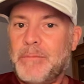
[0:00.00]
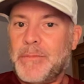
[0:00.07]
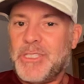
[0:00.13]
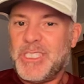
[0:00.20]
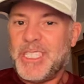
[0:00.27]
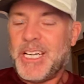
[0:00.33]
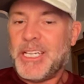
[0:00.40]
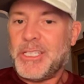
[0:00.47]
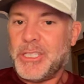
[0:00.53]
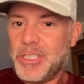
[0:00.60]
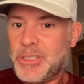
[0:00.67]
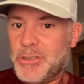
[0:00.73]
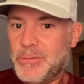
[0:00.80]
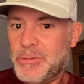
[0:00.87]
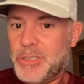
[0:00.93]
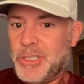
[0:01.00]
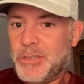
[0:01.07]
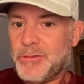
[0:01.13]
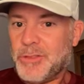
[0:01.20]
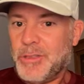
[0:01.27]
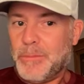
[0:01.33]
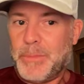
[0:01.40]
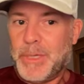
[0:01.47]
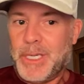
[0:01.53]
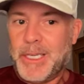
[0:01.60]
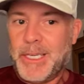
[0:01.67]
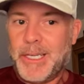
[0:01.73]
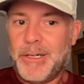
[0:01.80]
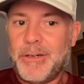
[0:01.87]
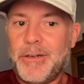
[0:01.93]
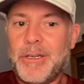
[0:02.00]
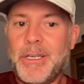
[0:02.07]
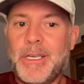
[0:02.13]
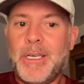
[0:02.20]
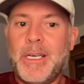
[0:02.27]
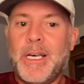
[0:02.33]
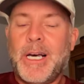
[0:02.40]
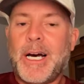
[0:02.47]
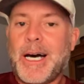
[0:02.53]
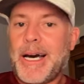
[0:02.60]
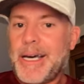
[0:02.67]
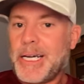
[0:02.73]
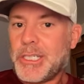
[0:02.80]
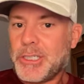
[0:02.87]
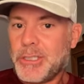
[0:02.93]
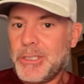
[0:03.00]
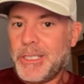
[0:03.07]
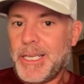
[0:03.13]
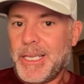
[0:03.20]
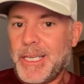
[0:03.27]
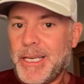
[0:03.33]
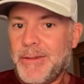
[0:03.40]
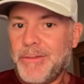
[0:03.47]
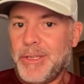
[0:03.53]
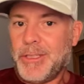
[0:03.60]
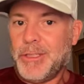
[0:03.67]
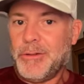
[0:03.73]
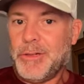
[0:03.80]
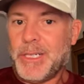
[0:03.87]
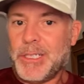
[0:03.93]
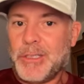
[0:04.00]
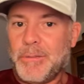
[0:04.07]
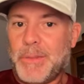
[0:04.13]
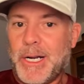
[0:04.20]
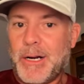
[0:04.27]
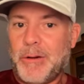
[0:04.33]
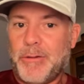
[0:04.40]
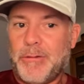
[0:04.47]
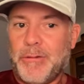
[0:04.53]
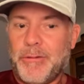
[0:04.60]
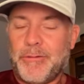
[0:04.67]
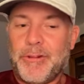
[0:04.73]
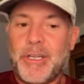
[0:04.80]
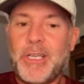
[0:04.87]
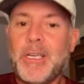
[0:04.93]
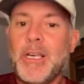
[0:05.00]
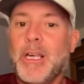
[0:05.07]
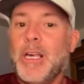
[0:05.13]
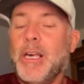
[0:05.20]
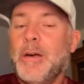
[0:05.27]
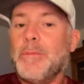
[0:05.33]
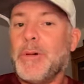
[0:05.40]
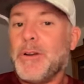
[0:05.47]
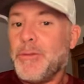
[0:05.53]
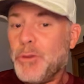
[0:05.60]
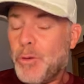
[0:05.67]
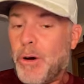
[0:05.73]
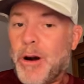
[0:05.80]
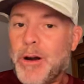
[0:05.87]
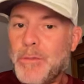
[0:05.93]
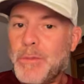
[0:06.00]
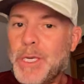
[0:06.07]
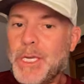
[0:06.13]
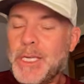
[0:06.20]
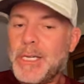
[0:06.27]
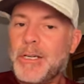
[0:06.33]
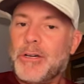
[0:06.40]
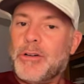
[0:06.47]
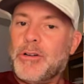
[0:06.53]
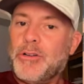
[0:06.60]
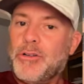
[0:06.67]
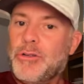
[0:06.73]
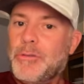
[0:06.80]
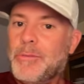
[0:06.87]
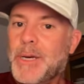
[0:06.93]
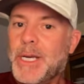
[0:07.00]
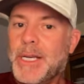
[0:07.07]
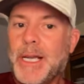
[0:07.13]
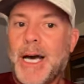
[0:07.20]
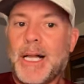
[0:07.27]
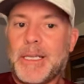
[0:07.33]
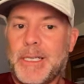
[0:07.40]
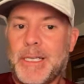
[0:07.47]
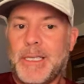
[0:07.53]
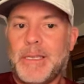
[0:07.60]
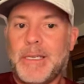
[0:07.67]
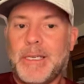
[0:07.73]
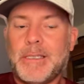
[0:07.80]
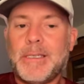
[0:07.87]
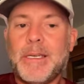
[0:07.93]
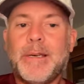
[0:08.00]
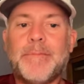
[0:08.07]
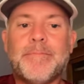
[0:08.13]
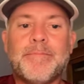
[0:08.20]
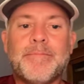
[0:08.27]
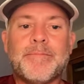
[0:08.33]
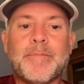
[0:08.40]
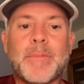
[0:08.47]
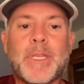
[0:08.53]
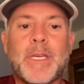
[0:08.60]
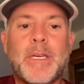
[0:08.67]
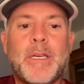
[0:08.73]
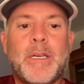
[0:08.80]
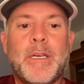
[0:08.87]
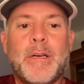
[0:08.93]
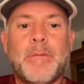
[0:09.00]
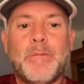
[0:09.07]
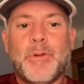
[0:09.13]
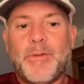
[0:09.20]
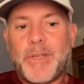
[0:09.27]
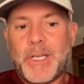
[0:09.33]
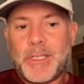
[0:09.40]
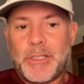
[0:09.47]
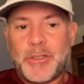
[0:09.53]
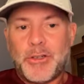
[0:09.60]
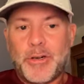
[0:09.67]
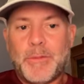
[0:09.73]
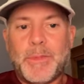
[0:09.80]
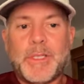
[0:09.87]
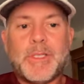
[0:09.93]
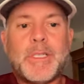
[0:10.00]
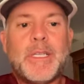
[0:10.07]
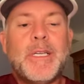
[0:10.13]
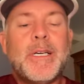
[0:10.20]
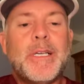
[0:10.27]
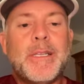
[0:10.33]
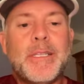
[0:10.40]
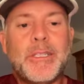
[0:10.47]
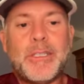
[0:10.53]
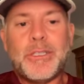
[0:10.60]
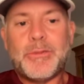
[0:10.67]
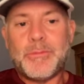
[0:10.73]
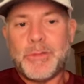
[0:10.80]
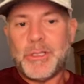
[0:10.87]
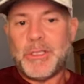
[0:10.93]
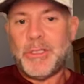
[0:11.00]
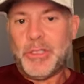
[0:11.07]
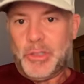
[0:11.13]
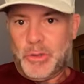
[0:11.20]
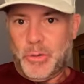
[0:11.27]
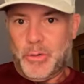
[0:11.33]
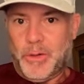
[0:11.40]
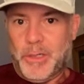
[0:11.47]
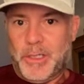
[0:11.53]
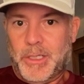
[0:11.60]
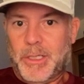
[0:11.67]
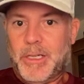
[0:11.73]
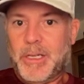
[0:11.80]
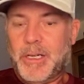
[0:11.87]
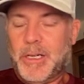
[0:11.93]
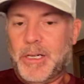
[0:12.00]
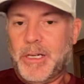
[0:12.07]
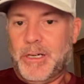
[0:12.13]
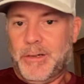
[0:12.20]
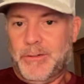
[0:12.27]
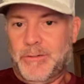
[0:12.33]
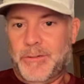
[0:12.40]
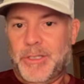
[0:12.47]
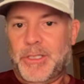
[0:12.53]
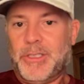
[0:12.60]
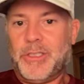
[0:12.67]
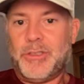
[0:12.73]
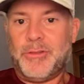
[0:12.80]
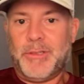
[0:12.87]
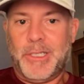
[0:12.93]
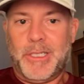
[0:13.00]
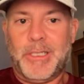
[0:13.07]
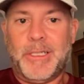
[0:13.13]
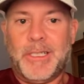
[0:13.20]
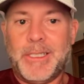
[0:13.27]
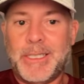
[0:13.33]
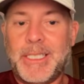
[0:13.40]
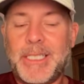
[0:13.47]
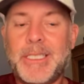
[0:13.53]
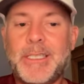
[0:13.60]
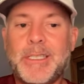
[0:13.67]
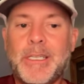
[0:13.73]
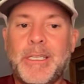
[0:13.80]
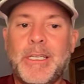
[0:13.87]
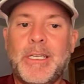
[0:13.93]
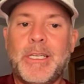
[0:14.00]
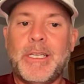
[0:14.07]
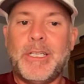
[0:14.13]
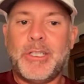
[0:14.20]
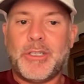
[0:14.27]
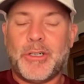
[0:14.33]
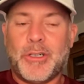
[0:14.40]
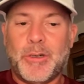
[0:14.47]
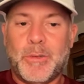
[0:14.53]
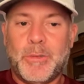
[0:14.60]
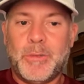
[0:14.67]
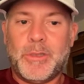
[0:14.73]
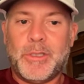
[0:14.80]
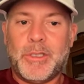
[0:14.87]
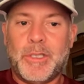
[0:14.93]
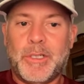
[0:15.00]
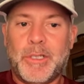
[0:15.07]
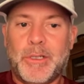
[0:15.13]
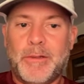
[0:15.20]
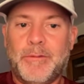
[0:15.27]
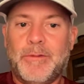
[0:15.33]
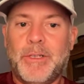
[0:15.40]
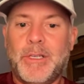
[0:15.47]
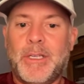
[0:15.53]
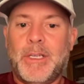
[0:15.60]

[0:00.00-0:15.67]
is not just a generally a big hitter, I actually like having a little extra power for free. But if you are a big hitter, you may not like that. Moving on to durability, this is really the story of this string, at least in terms of